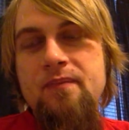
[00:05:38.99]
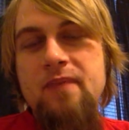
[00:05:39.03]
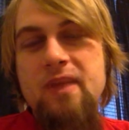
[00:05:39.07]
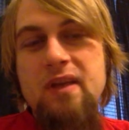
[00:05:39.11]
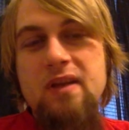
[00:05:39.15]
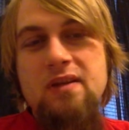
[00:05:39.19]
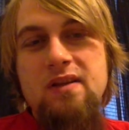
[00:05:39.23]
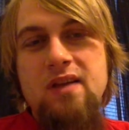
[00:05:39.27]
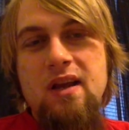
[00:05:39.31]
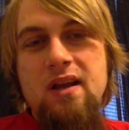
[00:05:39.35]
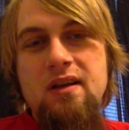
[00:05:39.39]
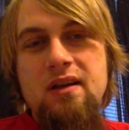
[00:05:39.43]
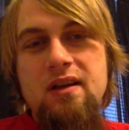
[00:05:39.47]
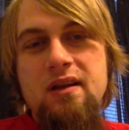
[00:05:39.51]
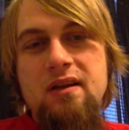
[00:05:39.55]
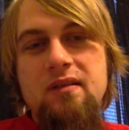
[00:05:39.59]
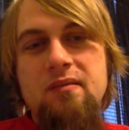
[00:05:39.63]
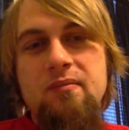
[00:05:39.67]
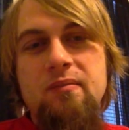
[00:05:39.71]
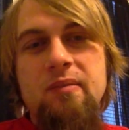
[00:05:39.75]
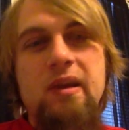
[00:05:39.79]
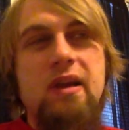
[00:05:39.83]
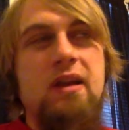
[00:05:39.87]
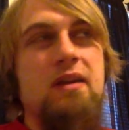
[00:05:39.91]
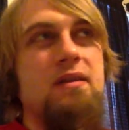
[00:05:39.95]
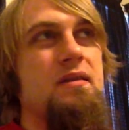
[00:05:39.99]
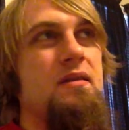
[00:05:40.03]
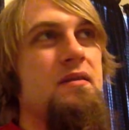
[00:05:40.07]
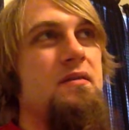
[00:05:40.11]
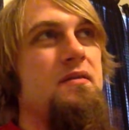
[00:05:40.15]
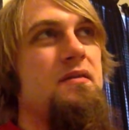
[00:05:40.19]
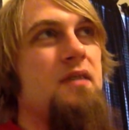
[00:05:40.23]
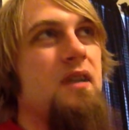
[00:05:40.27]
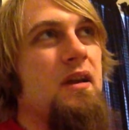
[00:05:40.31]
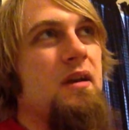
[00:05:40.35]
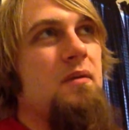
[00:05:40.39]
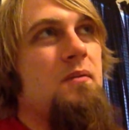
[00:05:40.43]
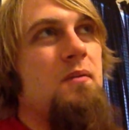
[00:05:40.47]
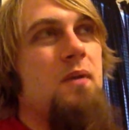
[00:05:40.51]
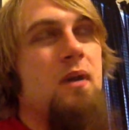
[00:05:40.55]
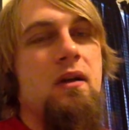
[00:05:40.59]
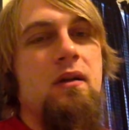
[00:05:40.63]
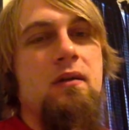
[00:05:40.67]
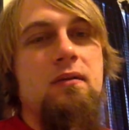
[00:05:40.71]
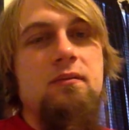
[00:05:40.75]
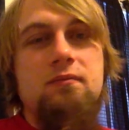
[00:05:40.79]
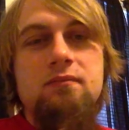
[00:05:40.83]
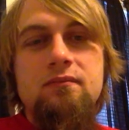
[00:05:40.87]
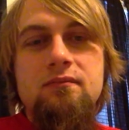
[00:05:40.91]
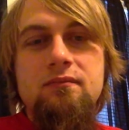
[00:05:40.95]
Ascendant, because it's like,
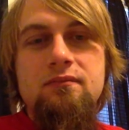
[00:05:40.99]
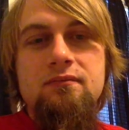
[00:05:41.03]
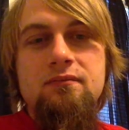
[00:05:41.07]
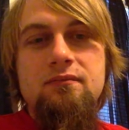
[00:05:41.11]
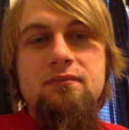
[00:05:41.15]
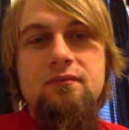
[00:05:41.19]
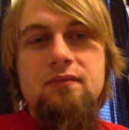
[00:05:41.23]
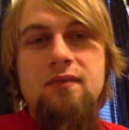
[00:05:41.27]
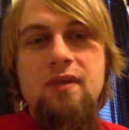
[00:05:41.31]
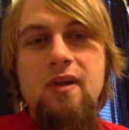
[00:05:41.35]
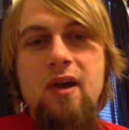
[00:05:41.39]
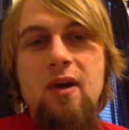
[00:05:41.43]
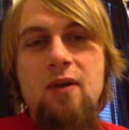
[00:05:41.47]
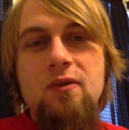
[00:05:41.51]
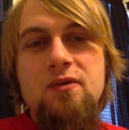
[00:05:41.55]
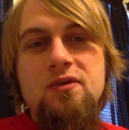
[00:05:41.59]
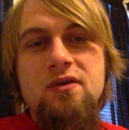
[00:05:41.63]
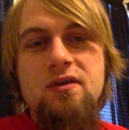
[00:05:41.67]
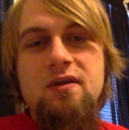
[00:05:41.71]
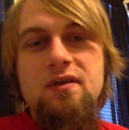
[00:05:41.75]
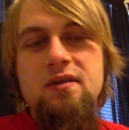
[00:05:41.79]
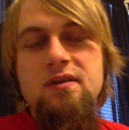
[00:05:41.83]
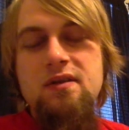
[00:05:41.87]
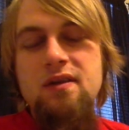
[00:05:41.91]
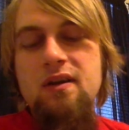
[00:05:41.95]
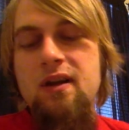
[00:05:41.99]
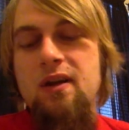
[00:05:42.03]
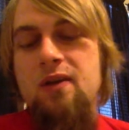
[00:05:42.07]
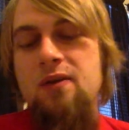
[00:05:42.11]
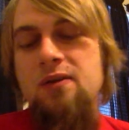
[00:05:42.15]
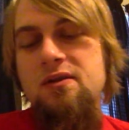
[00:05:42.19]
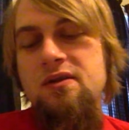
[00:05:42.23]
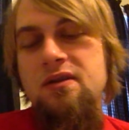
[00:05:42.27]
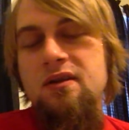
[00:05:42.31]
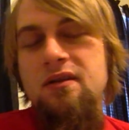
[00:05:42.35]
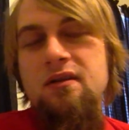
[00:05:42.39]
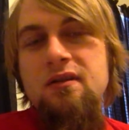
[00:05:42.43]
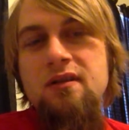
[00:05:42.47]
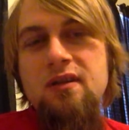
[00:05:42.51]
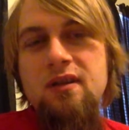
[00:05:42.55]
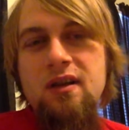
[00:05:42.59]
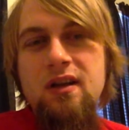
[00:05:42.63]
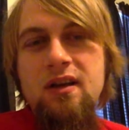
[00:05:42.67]
well, the ocean is the ocean.